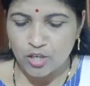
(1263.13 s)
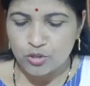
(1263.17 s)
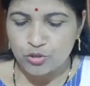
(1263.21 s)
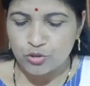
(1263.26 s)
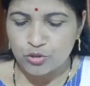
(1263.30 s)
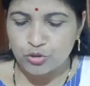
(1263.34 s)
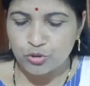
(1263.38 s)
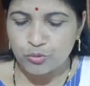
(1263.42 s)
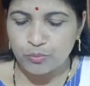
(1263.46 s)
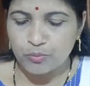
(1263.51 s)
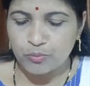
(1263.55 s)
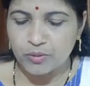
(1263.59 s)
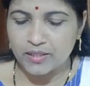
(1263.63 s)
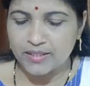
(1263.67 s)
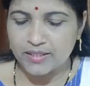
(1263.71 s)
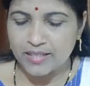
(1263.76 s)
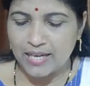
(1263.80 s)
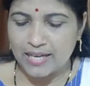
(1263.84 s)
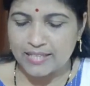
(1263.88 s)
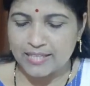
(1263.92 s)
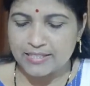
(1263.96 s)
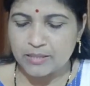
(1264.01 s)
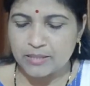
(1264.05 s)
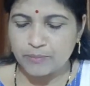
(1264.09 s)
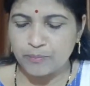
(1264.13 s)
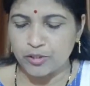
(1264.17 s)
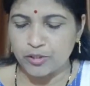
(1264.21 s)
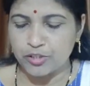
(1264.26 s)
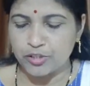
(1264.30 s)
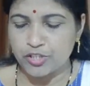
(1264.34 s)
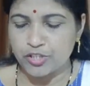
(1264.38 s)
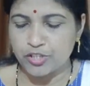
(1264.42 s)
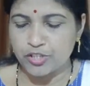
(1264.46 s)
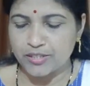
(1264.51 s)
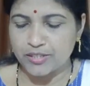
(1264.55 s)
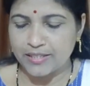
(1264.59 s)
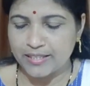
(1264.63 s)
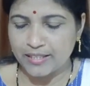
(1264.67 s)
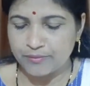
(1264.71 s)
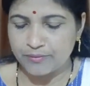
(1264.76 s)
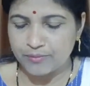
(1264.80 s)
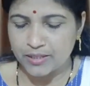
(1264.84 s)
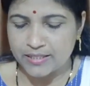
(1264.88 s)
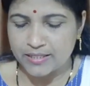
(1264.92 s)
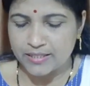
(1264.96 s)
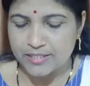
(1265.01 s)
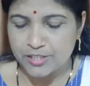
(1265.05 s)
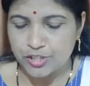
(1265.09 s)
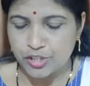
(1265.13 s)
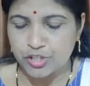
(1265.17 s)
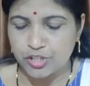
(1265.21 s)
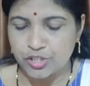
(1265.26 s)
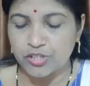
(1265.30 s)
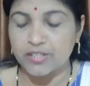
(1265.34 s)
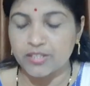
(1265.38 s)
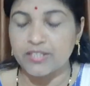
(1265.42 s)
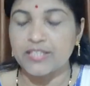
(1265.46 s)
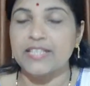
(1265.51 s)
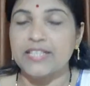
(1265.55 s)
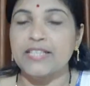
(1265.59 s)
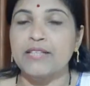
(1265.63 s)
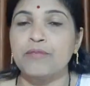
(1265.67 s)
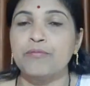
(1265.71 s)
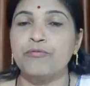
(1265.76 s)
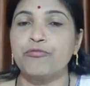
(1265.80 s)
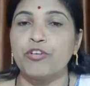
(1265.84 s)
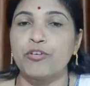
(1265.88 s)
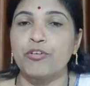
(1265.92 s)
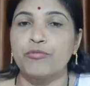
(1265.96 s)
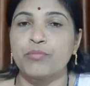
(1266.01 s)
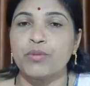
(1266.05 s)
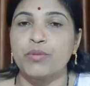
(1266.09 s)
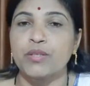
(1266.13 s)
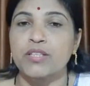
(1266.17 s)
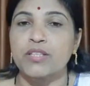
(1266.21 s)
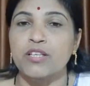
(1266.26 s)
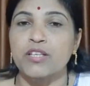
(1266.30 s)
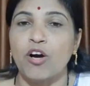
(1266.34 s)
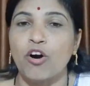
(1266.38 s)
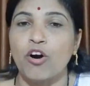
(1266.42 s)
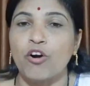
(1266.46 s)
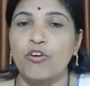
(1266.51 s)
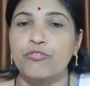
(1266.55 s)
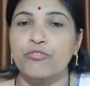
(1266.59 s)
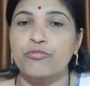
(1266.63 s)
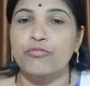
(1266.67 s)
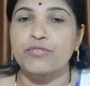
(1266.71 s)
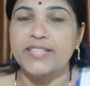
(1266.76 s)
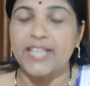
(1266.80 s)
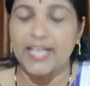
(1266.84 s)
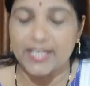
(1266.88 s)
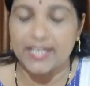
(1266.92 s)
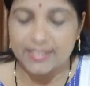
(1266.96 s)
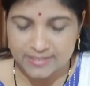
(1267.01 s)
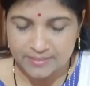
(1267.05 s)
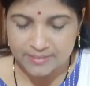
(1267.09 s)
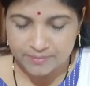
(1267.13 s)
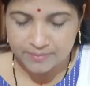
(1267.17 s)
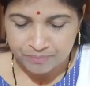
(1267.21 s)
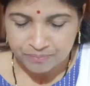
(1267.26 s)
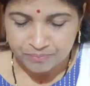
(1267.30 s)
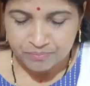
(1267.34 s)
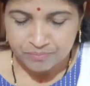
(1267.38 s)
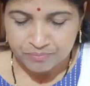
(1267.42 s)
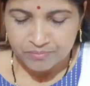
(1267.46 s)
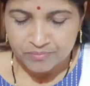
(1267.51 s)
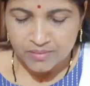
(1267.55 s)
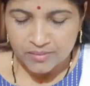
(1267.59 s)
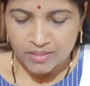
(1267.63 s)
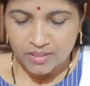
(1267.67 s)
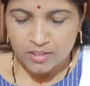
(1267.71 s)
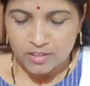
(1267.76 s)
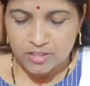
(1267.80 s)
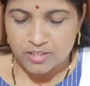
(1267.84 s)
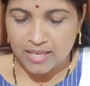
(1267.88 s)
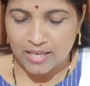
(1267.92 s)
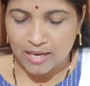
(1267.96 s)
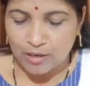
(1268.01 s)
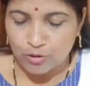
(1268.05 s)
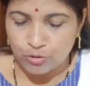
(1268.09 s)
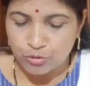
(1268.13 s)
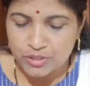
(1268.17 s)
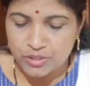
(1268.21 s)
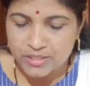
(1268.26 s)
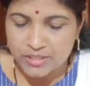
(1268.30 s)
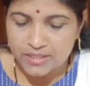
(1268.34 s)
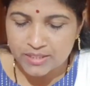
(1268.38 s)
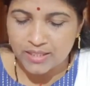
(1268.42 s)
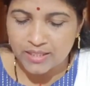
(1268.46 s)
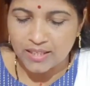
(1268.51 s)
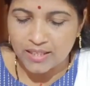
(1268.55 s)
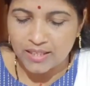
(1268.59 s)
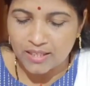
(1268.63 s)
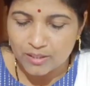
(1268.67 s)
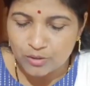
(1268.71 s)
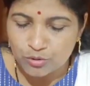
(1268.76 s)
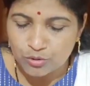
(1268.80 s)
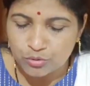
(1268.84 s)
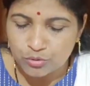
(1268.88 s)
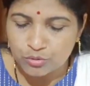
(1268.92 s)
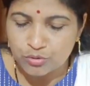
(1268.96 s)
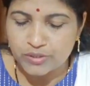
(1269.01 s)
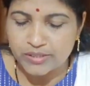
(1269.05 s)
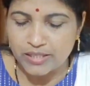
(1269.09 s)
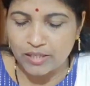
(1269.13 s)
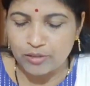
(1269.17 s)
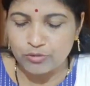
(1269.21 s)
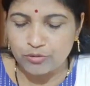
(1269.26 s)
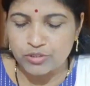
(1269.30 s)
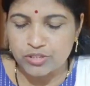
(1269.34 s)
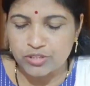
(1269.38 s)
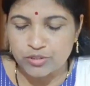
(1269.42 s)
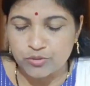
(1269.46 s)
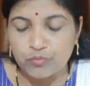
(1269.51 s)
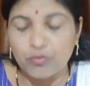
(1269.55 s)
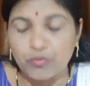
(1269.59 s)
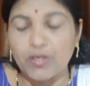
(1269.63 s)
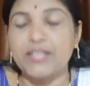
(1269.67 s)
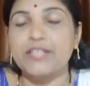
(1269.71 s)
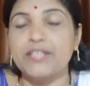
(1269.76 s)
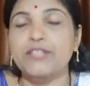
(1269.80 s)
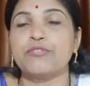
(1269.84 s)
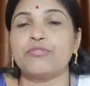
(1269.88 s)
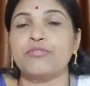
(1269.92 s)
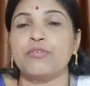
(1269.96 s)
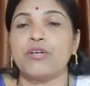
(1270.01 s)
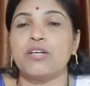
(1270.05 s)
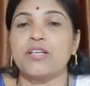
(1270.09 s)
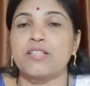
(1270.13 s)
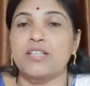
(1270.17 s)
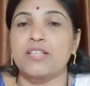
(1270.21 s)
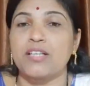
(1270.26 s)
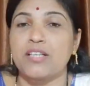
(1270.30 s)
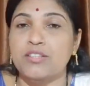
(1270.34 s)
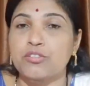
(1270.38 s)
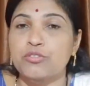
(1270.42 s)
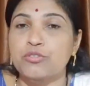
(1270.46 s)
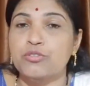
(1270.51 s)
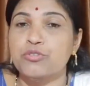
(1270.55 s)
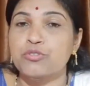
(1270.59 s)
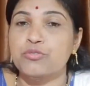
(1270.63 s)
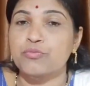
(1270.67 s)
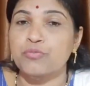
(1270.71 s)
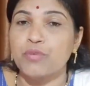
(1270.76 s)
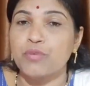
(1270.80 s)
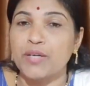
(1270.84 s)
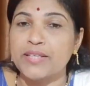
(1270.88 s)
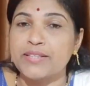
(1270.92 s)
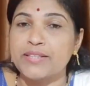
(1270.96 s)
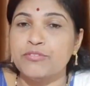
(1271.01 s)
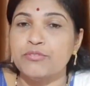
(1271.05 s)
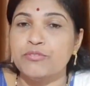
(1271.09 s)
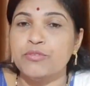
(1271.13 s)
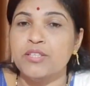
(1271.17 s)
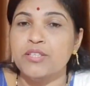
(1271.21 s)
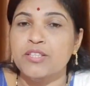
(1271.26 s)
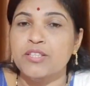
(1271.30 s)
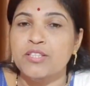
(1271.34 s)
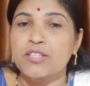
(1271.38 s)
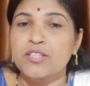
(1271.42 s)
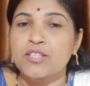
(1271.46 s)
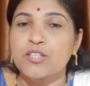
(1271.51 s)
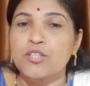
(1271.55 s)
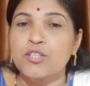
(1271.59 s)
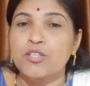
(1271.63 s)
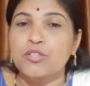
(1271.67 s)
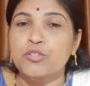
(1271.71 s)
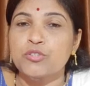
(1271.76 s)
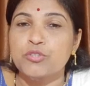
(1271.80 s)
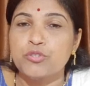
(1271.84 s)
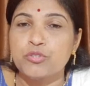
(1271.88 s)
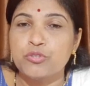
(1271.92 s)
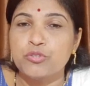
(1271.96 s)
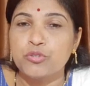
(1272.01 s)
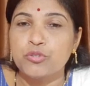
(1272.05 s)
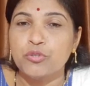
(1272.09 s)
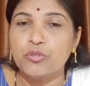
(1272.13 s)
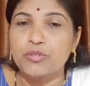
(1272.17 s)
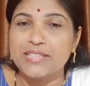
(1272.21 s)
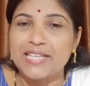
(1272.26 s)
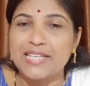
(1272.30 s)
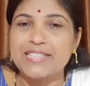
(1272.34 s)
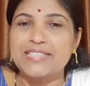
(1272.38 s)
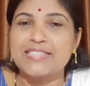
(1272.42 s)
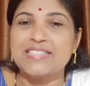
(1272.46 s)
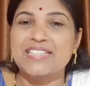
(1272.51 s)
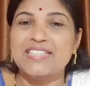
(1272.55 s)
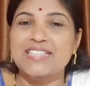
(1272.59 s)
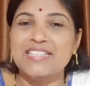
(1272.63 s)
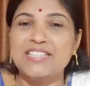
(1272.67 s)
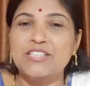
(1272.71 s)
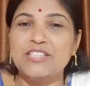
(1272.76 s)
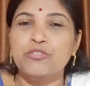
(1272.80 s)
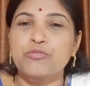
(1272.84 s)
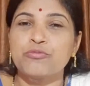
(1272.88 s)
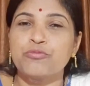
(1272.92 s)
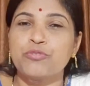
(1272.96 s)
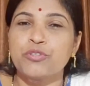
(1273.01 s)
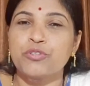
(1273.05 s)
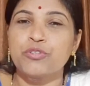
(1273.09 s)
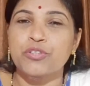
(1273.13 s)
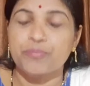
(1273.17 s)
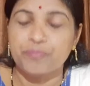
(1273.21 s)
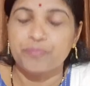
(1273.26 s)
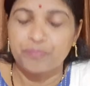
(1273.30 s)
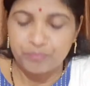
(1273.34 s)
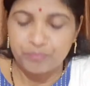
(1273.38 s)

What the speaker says: Juman as a punch gave the decision in favor of dash. Sahuji, Algu, Sahuji's wife, or Algu's wife. So yes, 3 to 4.